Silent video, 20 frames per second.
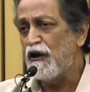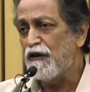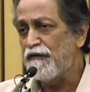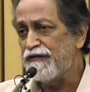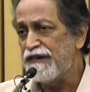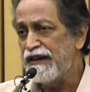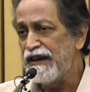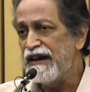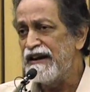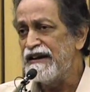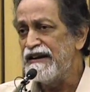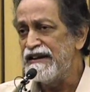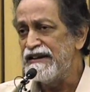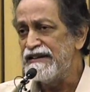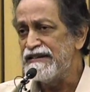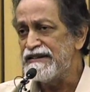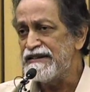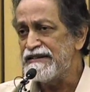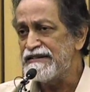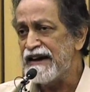of the
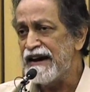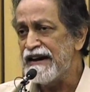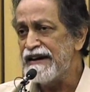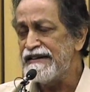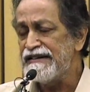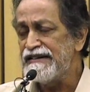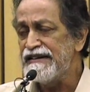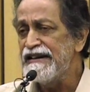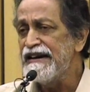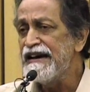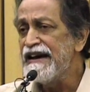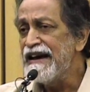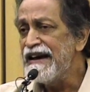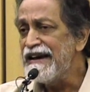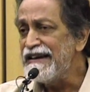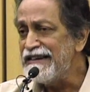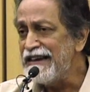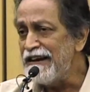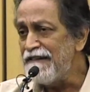Indian society is,